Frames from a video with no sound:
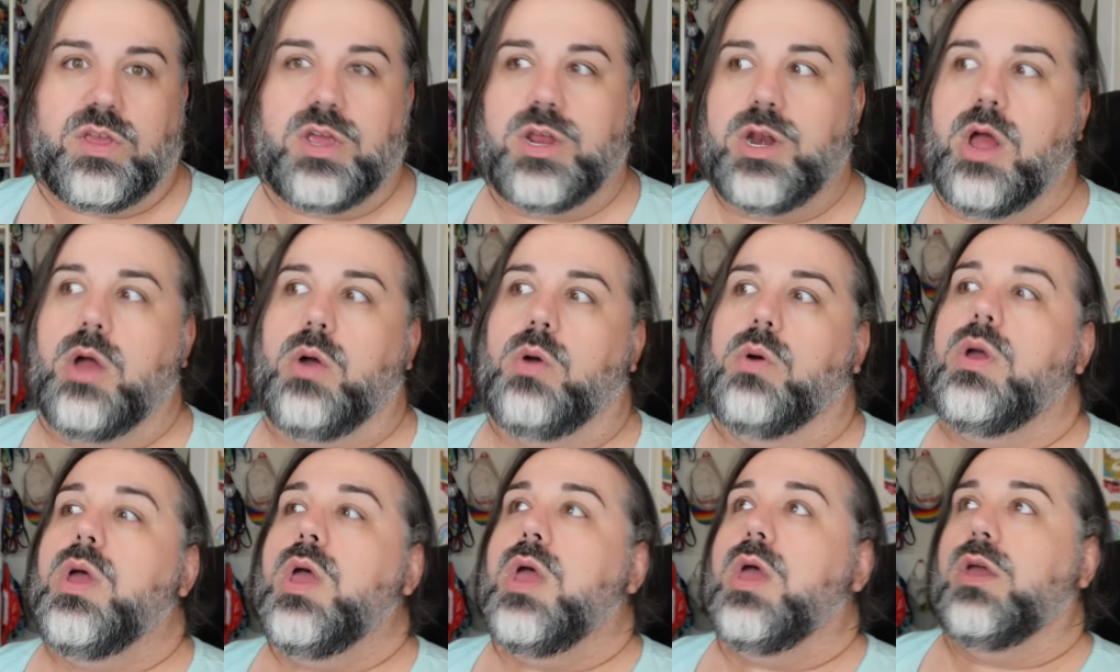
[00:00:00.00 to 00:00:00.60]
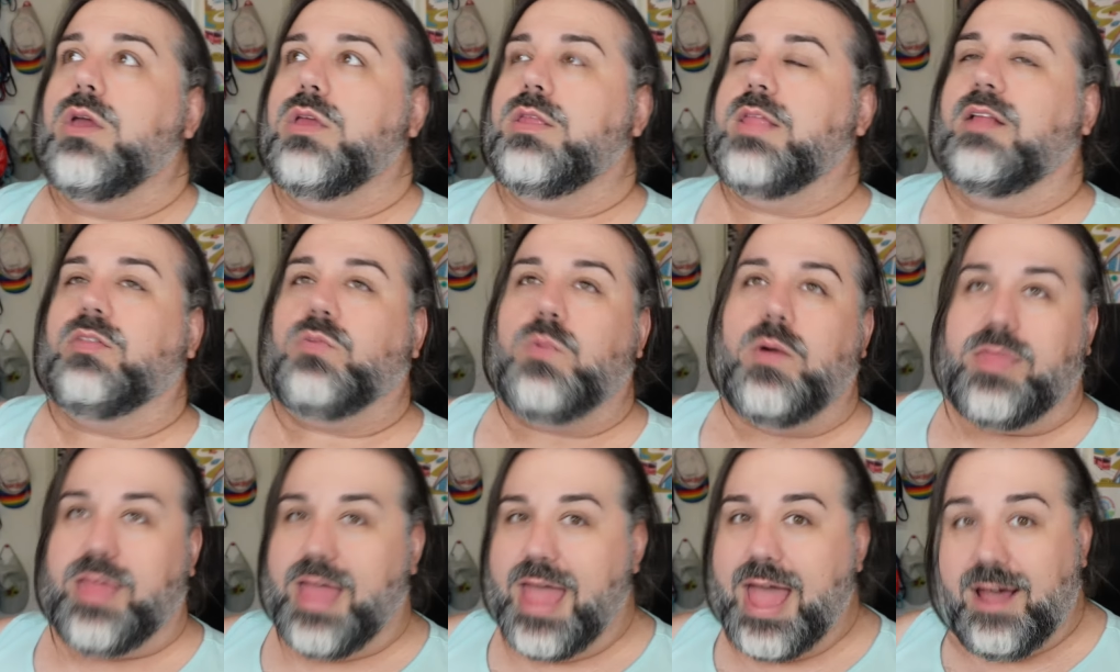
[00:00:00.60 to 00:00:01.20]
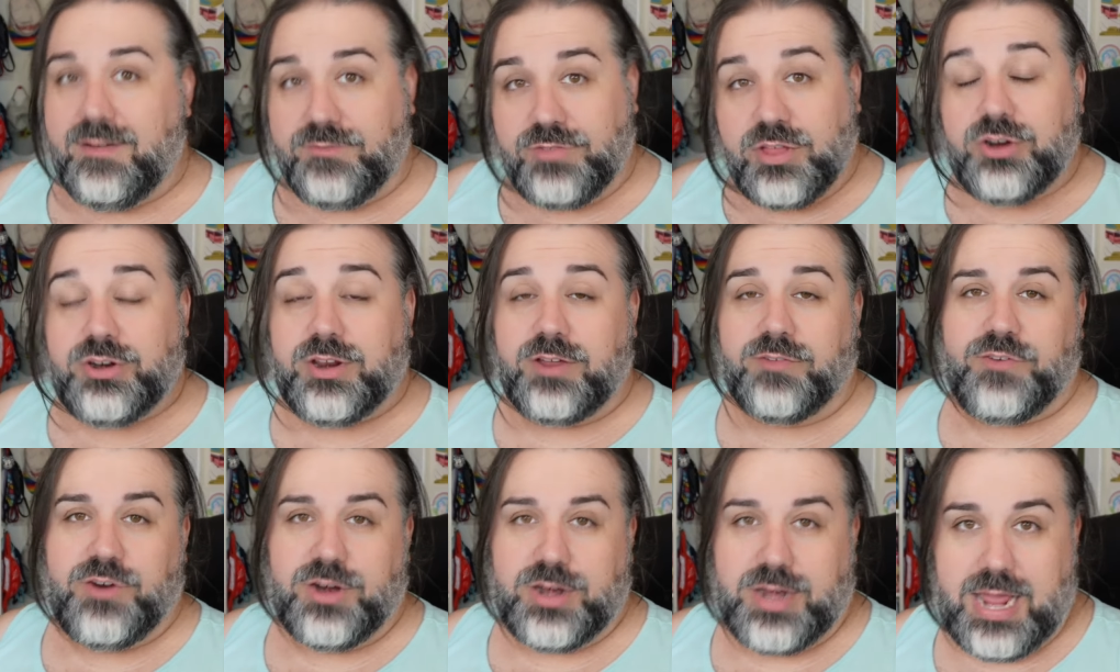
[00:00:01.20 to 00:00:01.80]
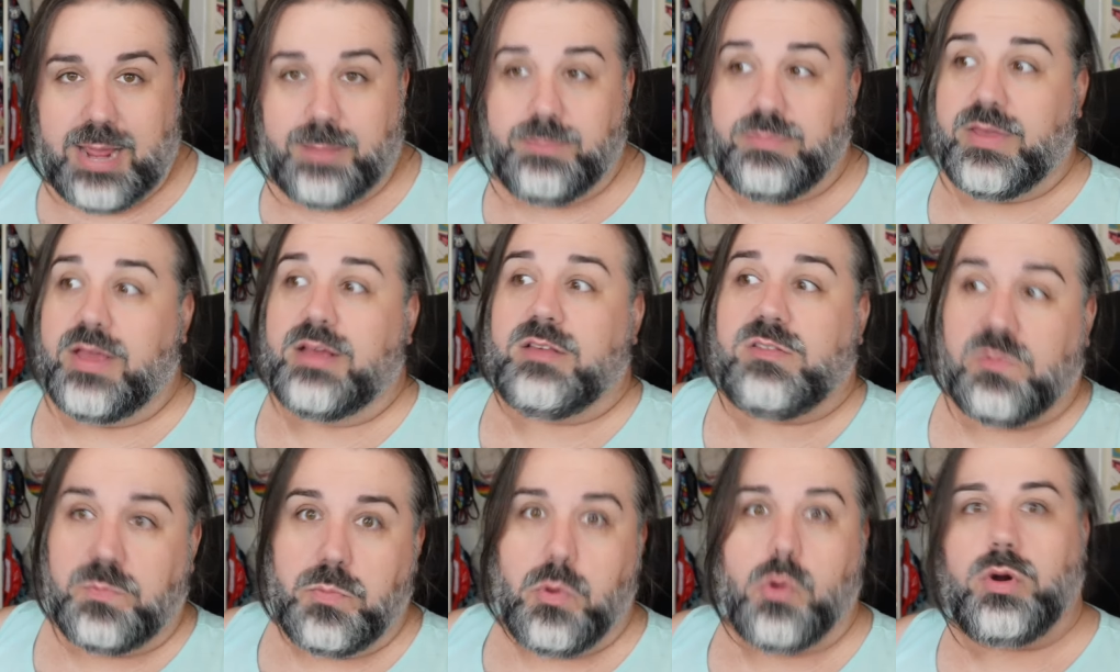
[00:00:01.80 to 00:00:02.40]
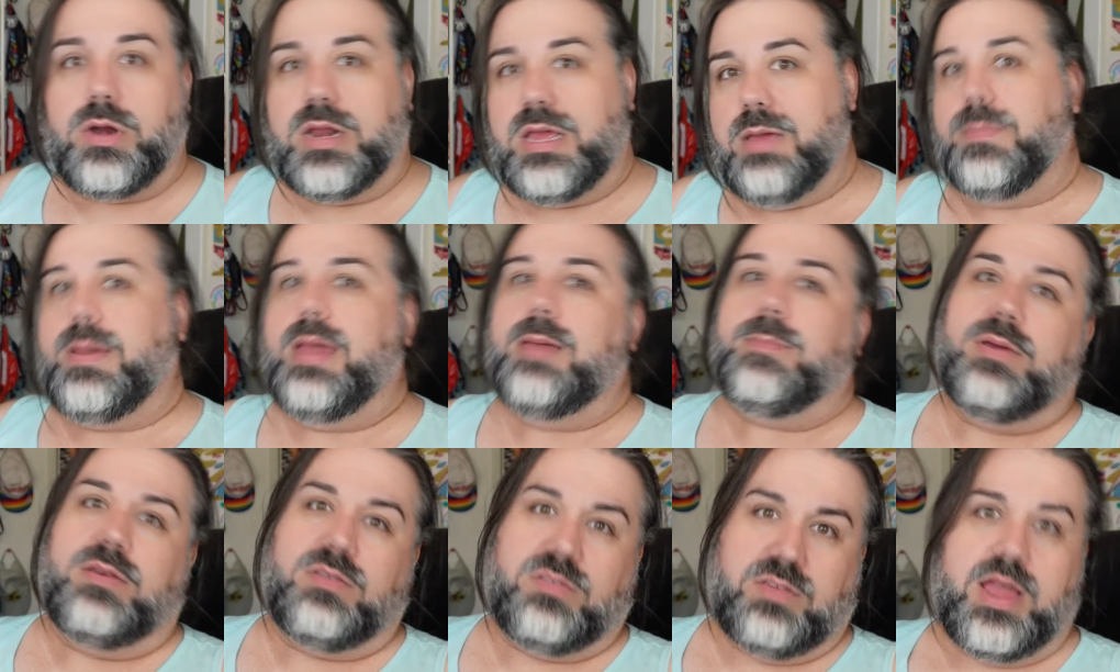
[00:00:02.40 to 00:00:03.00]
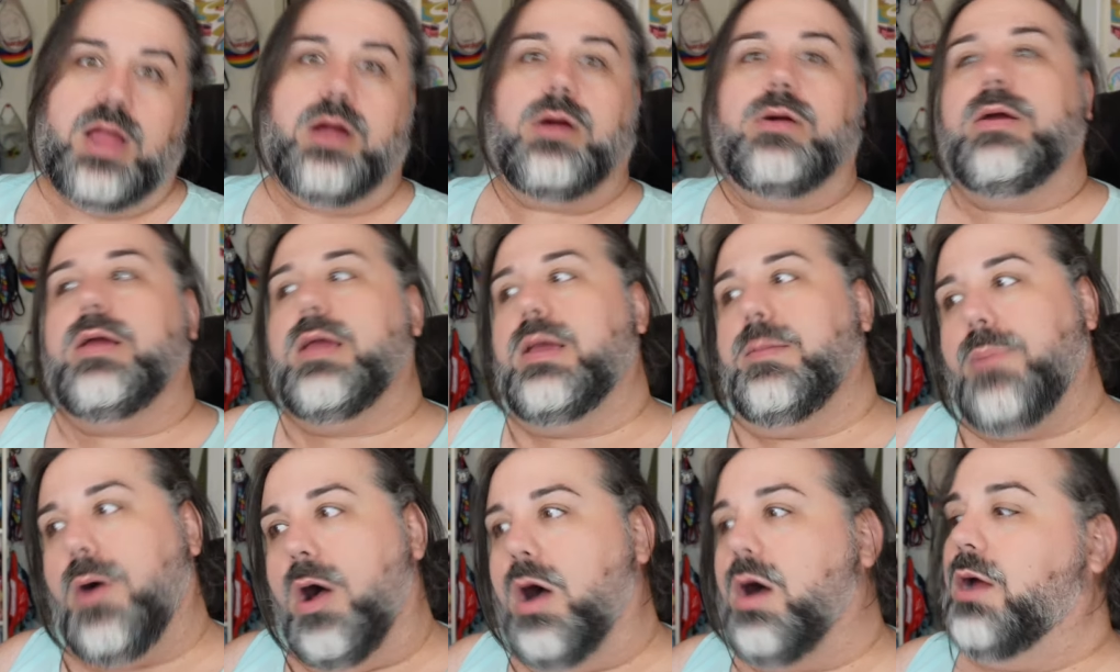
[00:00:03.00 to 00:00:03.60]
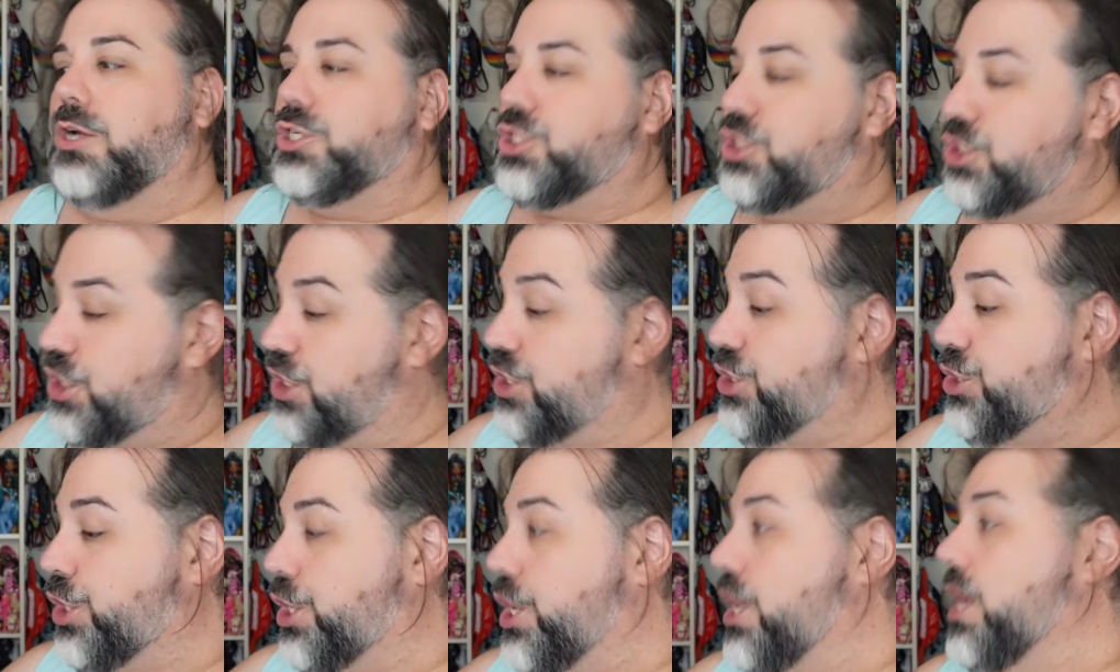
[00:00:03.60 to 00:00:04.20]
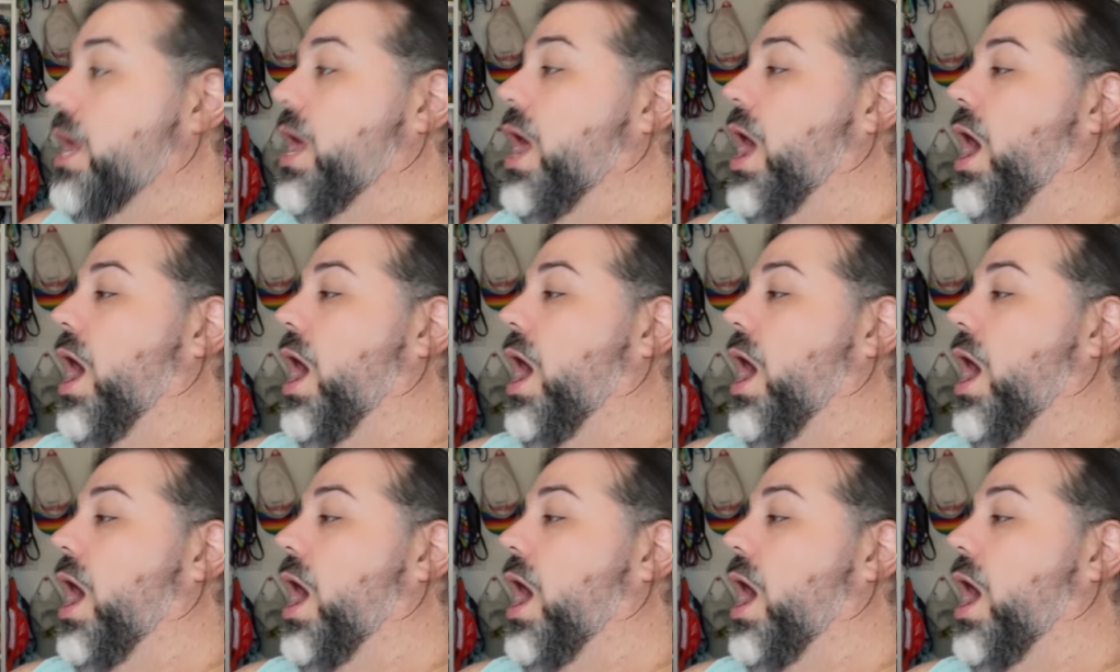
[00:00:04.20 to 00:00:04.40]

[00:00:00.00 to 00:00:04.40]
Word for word: You know, that's why they have their different names like Sporty, Baby, Scary, Posh, Ginger.